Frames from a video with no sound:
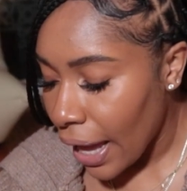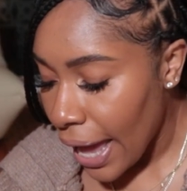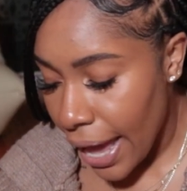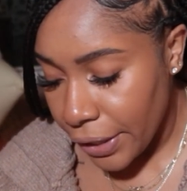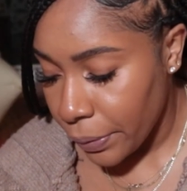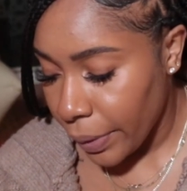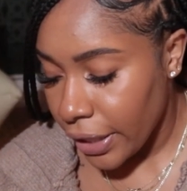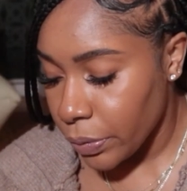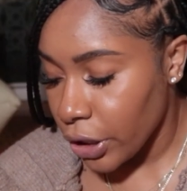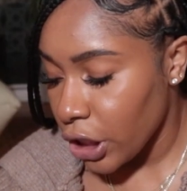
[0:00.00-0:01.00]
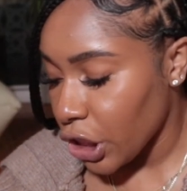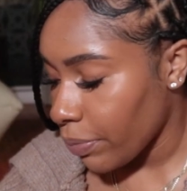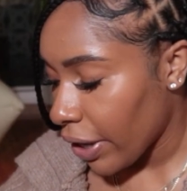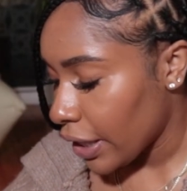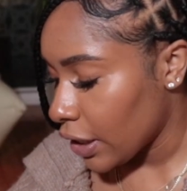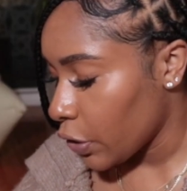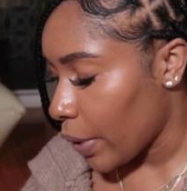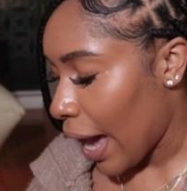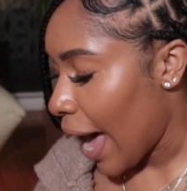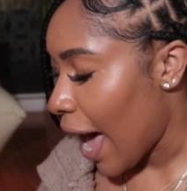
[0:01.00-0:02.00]
Anyways, we're gonna jump right into
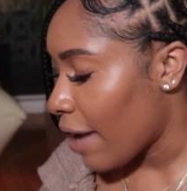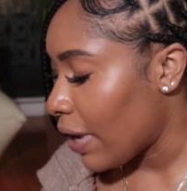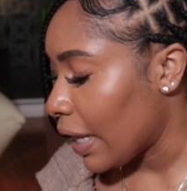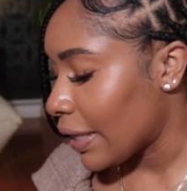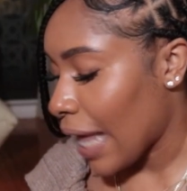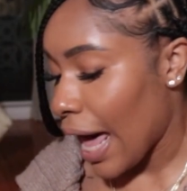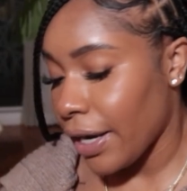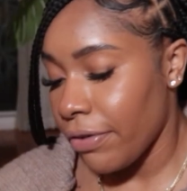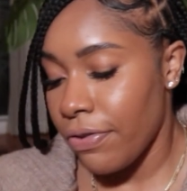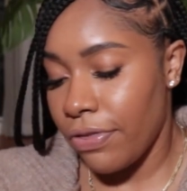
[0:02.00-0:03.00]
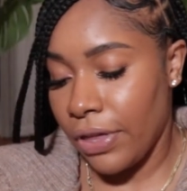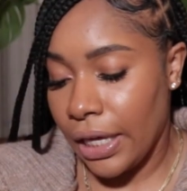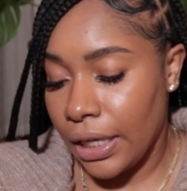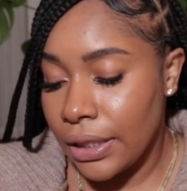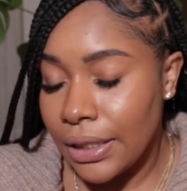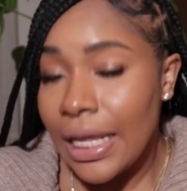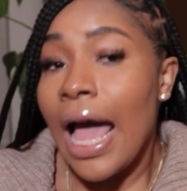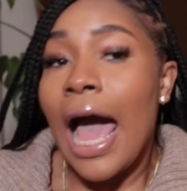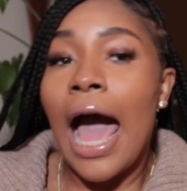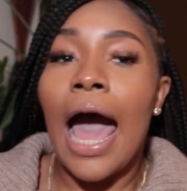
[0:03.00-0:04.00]
it. I have a lot of things.
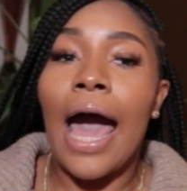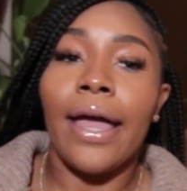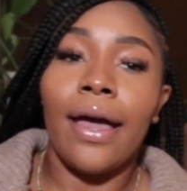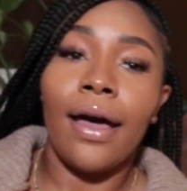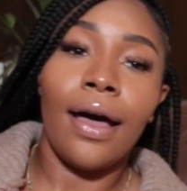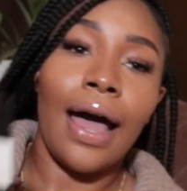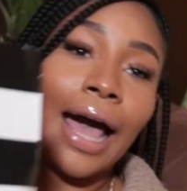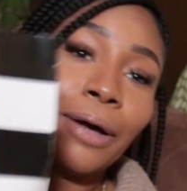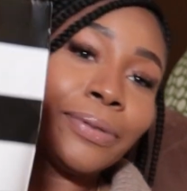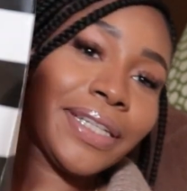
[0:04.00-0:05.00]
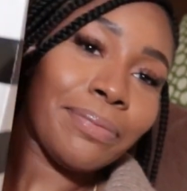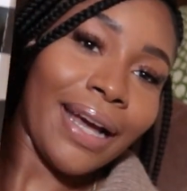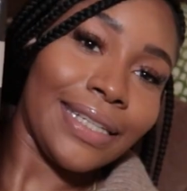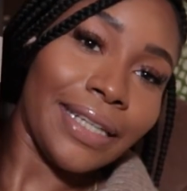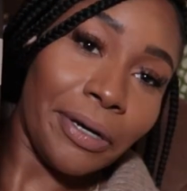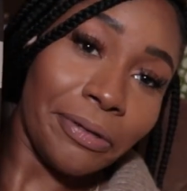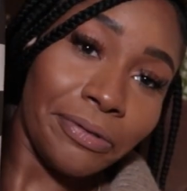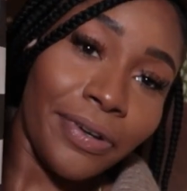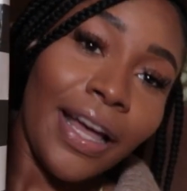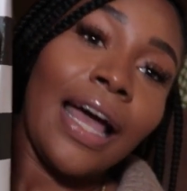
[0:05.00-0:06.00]
I outdid
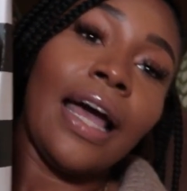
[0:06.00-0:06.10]
myself.